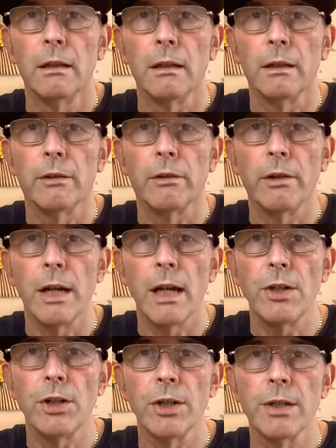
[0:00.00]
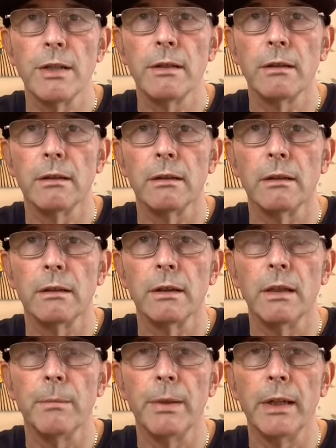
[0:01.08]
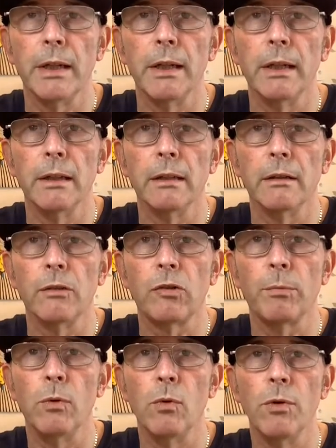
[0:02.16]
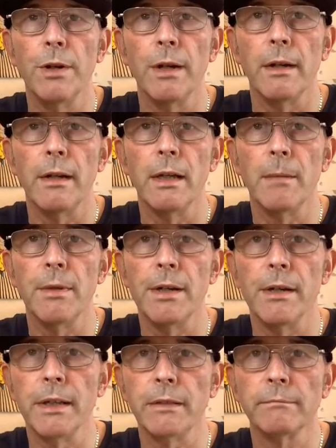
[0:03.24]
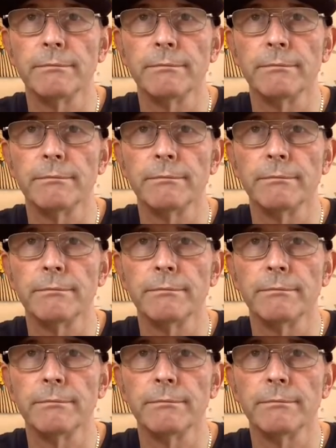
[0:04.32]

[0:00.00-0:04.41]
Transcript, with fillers: a creation that appeared in Spawn number nine.